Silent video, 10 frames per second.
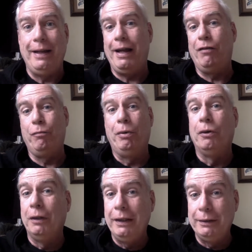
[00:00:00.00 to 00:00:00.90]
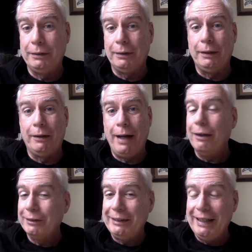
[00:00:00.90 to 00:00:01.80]
They have pull lists at their
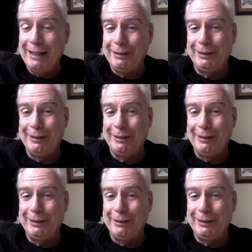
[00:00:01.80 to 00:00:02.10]
LCS,